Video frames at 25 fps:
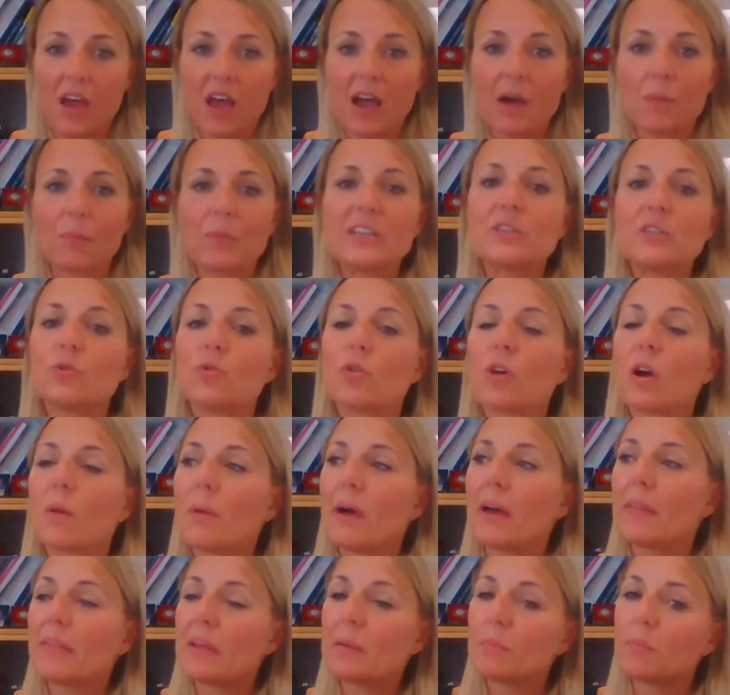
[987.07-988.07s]
and we talk
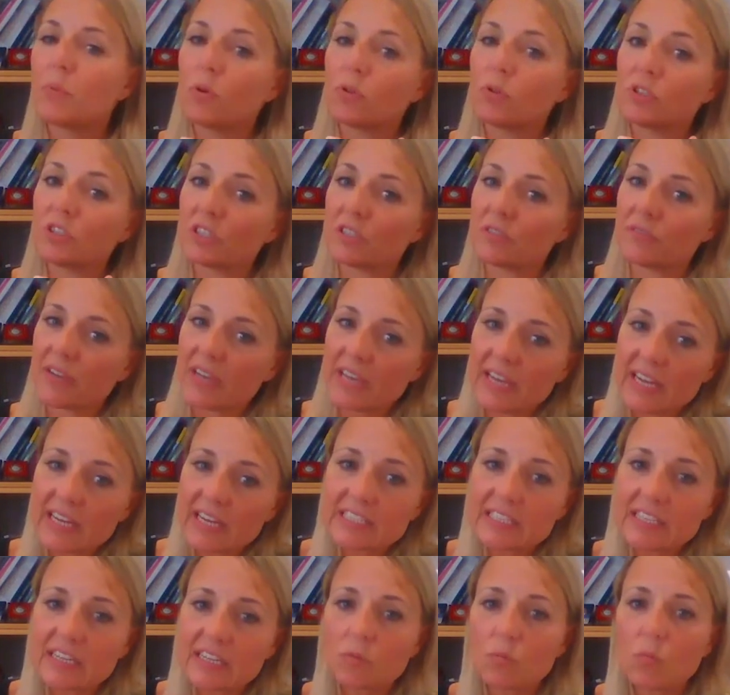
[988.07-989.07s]
about the importance of
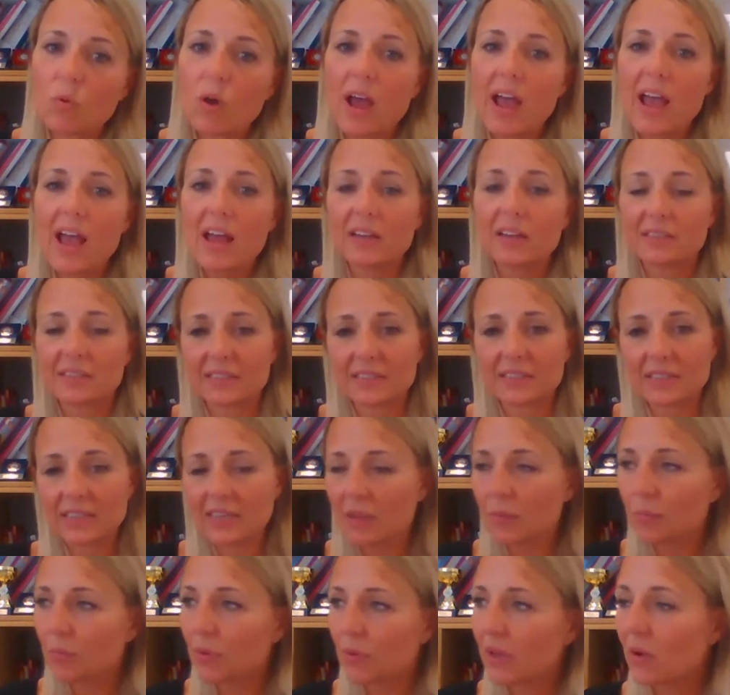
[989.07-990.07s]
eating well and
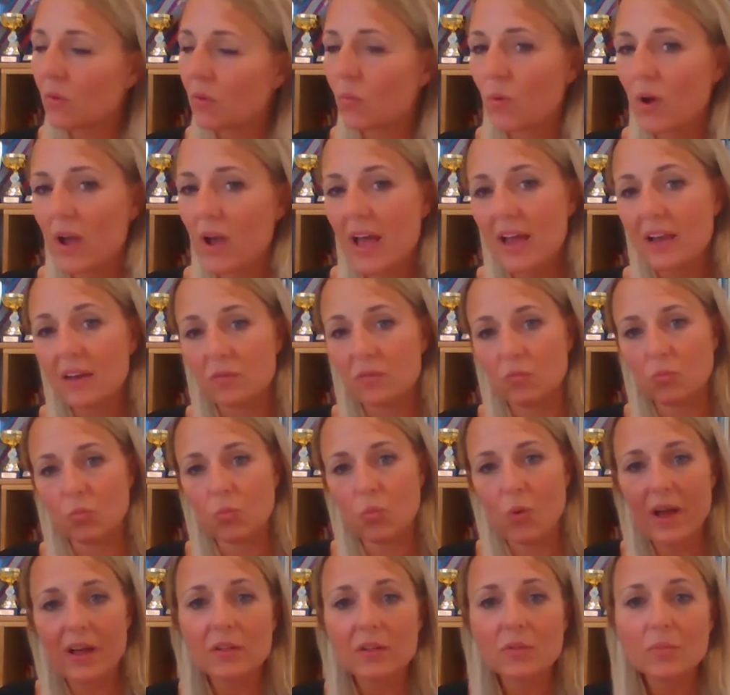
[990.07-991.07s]
sleeping well and
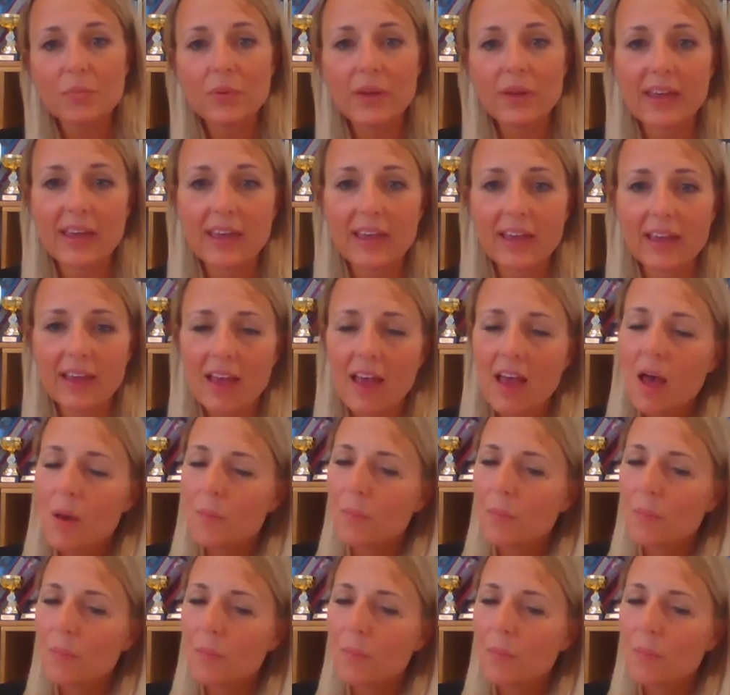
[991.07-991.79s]
well-being.